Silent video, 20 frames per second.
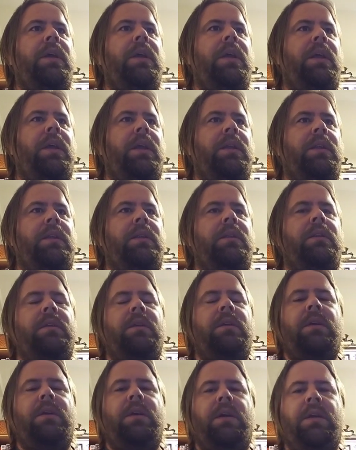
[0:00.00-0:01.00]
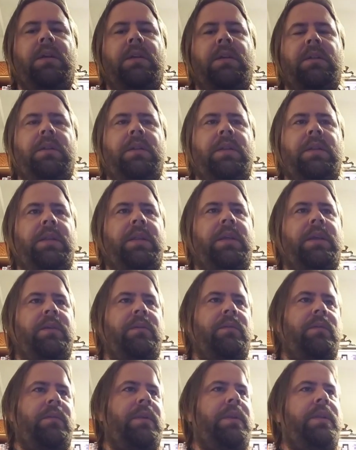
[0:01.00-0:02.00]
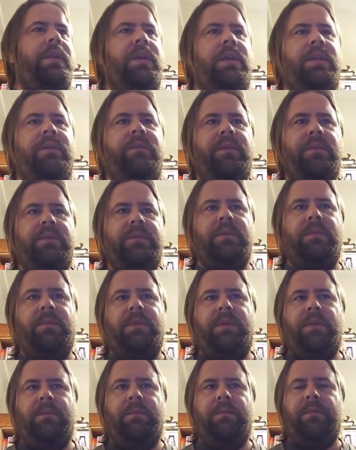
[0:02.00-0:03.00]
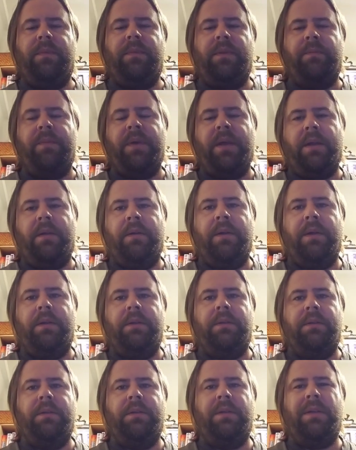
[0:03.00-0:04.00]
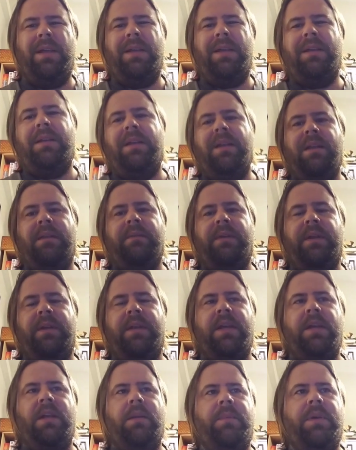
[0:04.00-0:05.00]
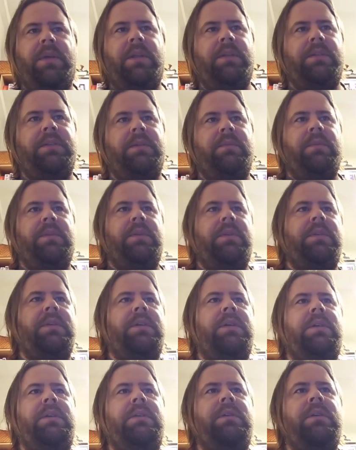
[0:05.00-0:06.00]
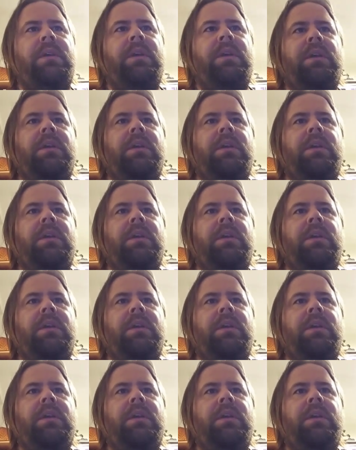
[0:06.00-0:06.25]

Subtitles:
And then they go on and they give you some of the background, kind of like etymology, but